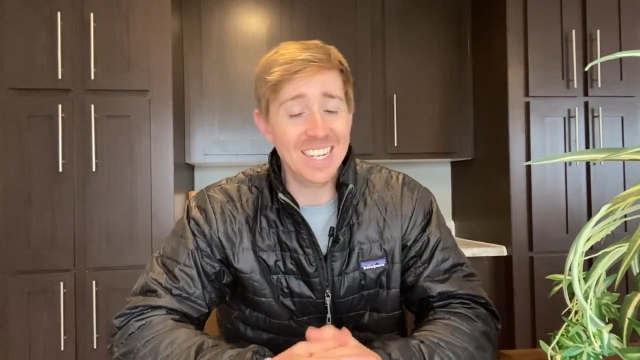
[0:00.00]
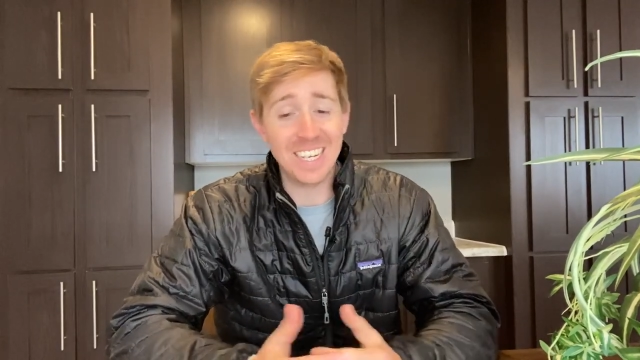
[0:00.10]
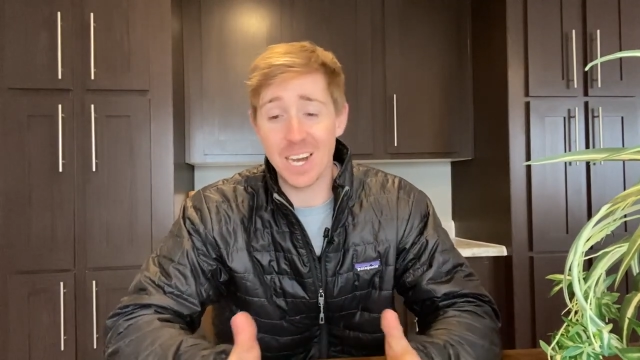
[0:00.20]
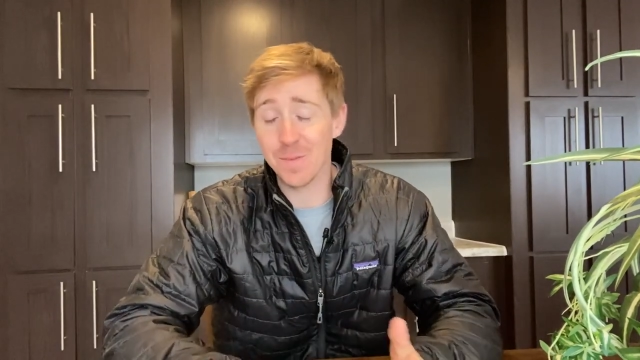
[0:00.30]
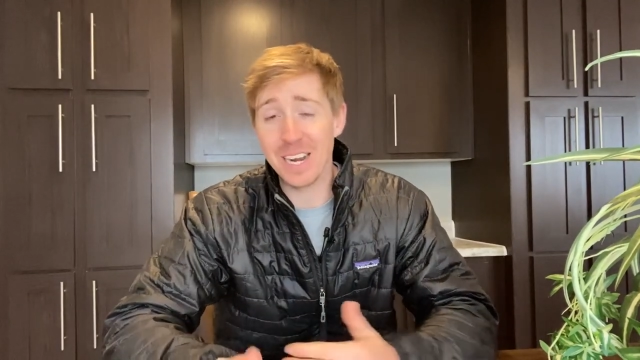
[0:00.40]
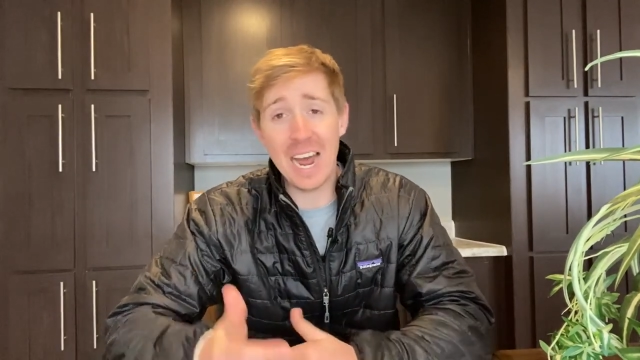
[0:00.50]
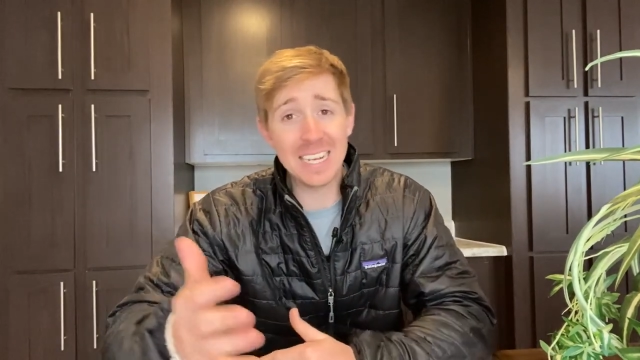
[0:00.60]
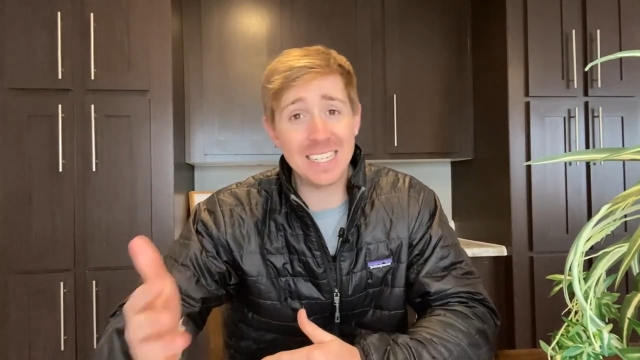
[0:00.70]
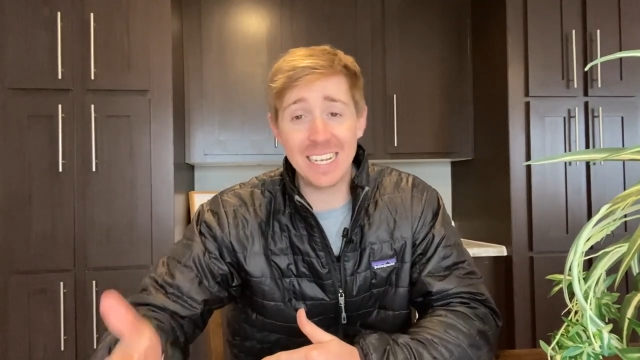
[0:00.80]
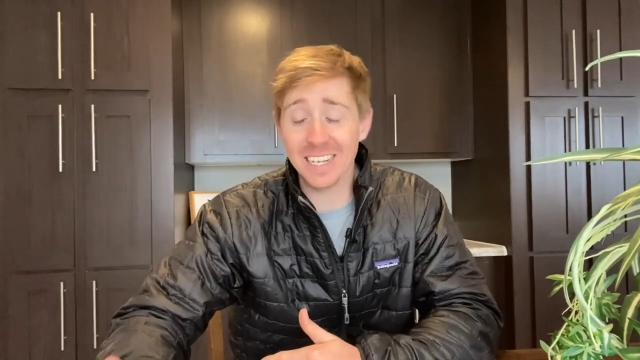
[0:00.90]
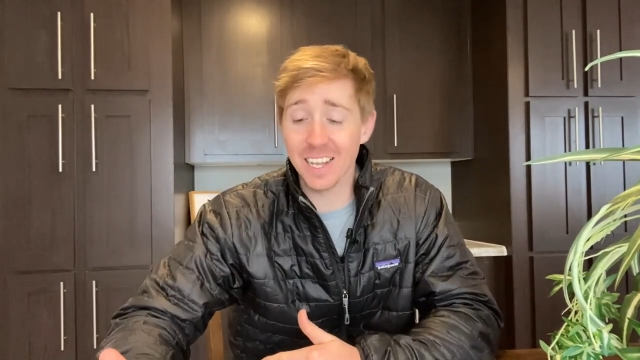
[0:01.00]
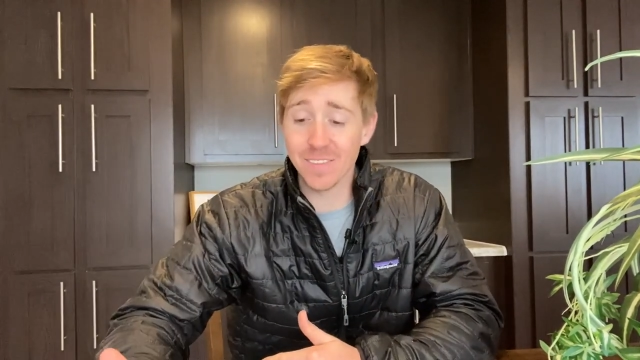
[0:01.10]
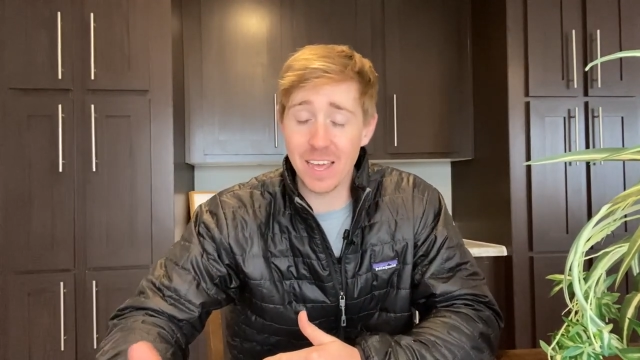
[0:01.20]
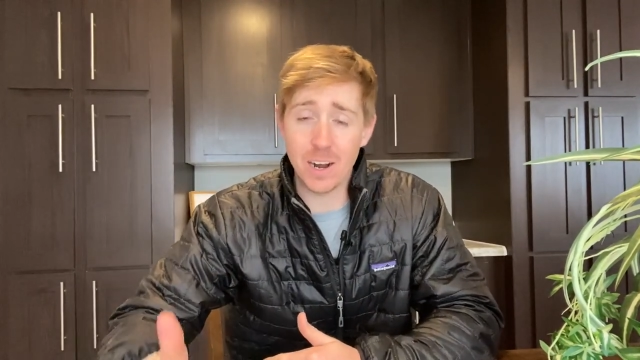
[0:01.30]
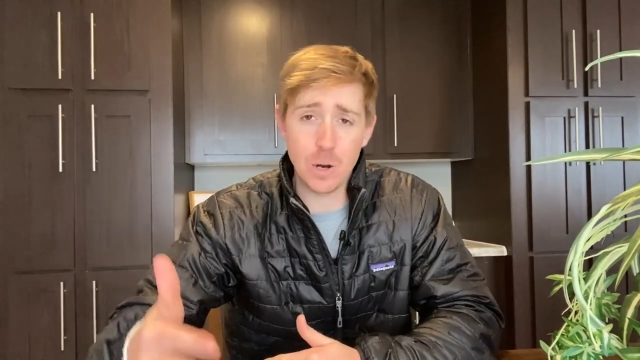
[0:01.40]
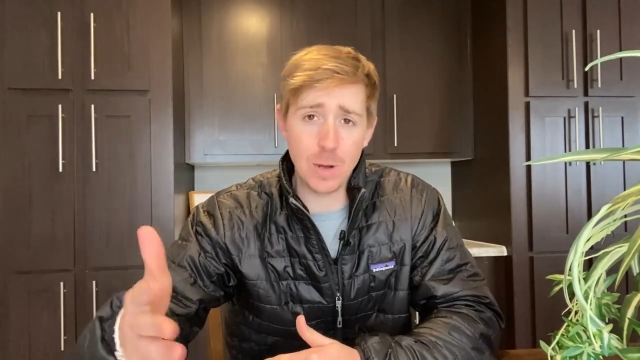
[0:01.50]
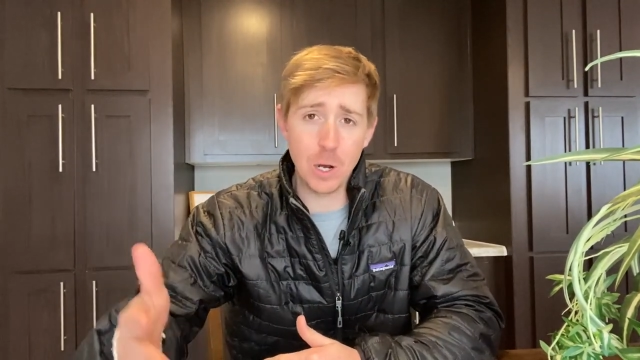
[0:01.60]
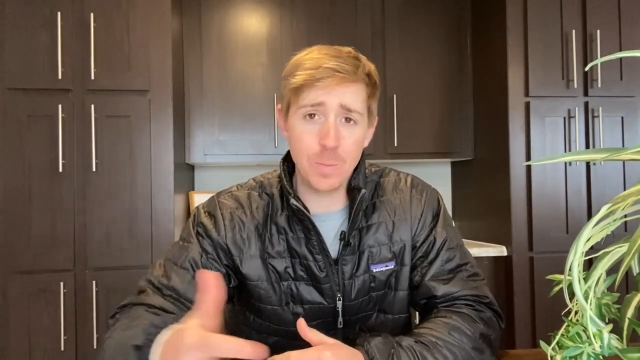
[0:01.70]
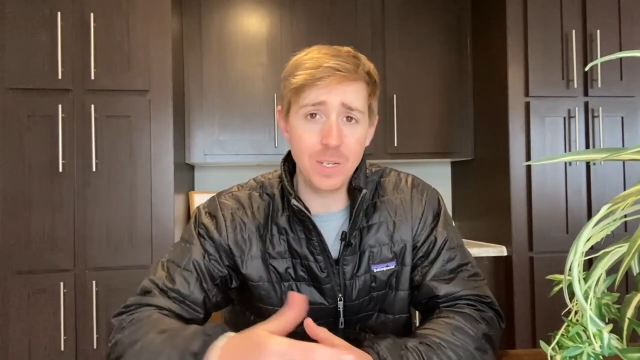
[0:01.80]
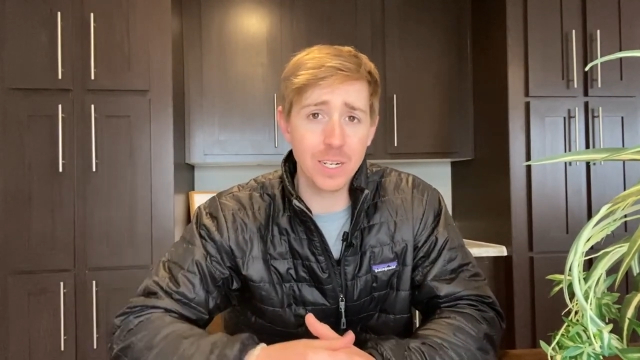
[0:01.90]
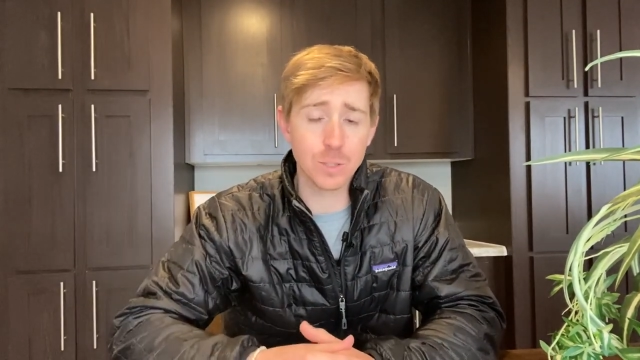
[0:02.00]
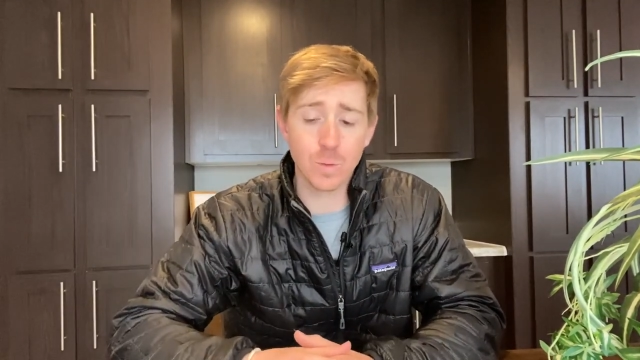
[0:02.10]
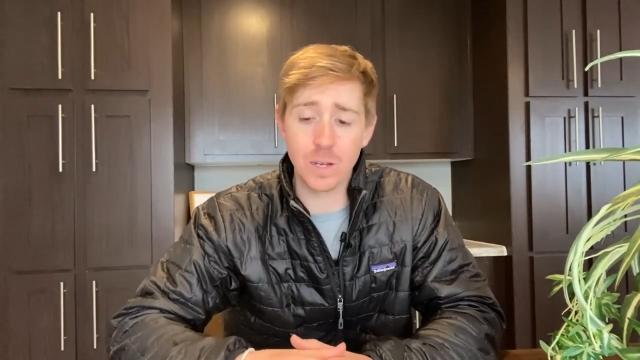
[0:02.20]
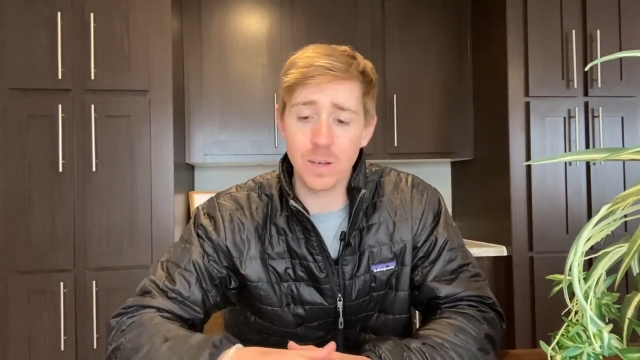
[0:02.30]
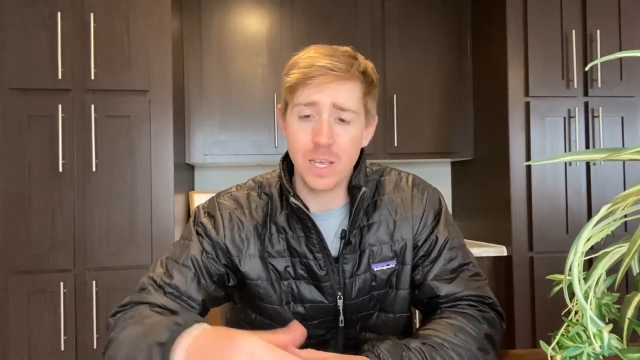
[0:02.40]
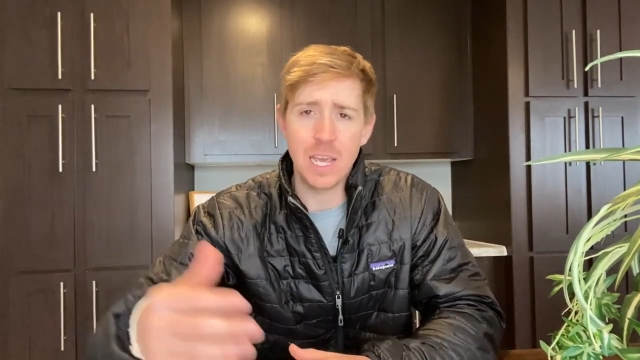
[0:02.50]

No, but I did love that home. I hope you did as well.